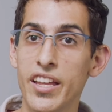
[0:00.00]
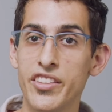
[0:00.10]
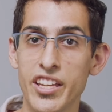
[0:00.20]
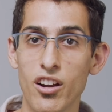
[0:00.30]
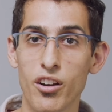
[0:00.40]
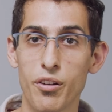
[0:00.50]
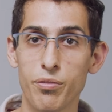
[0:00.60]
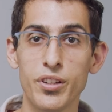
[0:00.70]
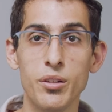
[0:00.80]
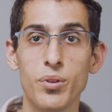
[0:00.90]
They are a
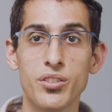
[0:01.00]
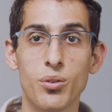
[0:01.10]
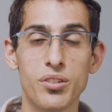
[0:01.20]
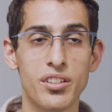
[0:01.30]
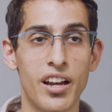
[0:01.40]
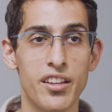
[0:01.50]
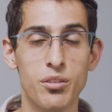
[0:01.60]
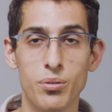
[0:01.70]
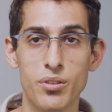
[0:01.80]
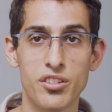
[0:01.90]
free resource guide
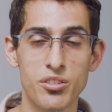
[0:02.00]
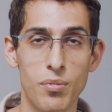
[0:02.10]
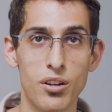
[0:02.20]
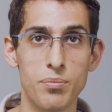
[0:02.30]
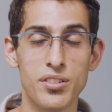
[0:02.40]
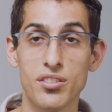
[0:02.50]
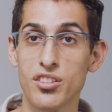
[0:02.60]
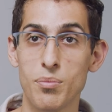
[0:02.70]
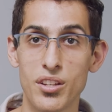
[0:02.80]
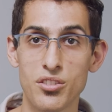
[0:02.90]
through the Small
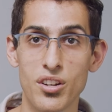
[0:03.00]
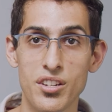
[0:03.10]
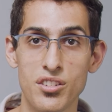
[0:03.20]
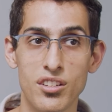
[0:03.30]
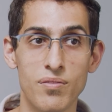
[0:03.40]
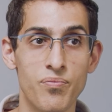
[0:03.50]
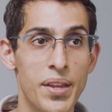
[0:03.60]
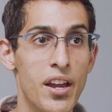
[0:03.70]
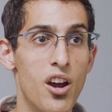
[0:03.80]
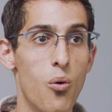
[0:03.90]
Business Administration
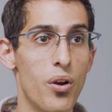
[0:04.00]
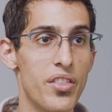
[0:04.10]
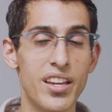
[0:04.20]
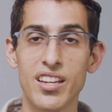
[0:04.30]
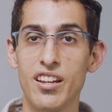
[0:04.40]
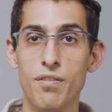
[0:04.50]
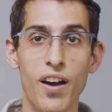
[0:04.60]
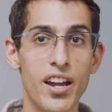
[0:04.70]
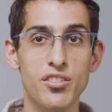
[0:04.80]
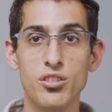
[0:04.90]
where they can
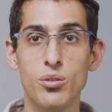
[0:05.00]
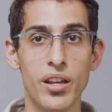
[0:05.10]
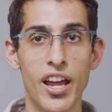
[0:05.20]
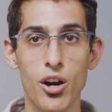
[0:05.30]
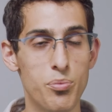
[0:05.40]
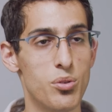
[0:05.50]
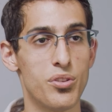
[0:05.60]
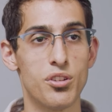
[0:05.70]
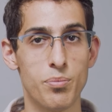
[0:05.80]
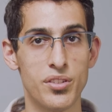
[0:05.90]
advise you and help you
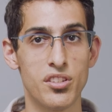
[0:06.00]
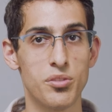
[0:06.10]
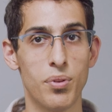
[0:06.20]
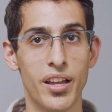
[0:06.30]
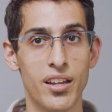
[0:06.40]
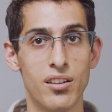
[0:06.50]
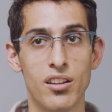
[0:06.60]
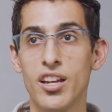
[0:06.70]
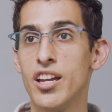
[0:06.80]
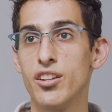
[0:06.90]
with your business plan,
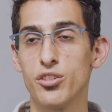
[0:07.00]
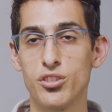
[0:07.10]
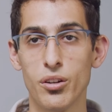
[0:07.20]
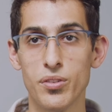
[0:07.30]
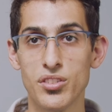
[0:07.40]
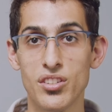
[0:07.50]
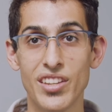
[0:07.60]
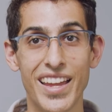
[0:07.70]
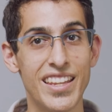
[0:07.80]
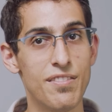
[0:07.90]
your
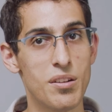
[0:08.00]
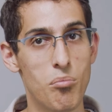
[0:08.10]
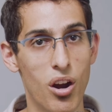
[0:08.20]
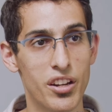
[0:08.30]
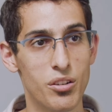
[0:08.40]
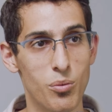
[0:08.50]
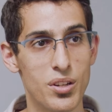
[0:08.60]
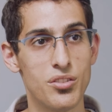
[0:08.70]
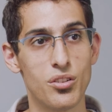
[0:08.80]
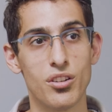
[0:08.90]
services, and even market
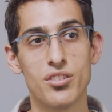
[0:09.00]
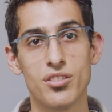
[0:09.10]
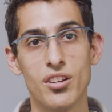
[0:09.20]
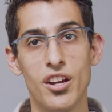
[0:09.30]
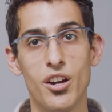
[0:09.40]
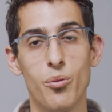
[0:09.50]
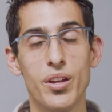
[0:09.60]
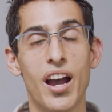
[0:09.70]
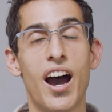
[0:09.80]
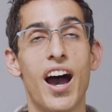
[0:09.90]
research.
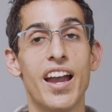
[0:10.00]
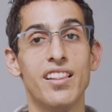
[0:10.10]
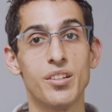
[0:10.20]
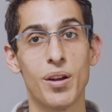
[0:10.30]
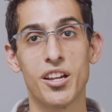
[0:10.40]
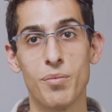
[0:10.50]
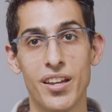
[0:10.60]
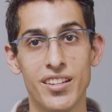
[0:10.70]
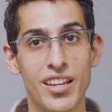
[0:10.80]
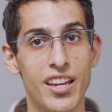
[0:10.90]
We highly
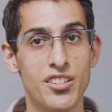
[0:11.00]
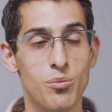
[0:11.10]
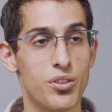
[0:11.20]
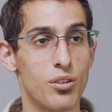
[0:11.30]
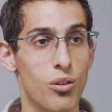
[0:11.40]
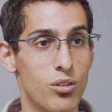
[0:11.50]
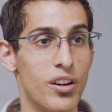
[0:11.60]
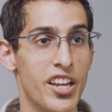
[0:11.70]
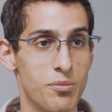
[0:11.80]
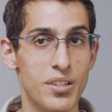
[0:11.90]
recommend engaging with your
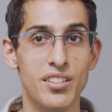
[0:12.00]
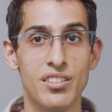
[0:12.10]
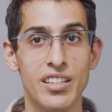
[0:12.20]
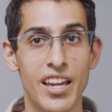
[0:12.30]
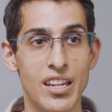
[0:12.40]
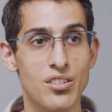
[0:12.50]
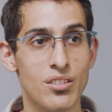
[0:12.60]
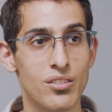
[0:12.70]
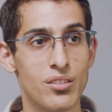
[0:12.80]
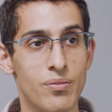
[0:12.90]
local SBDC
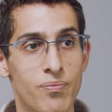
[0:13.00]
agent.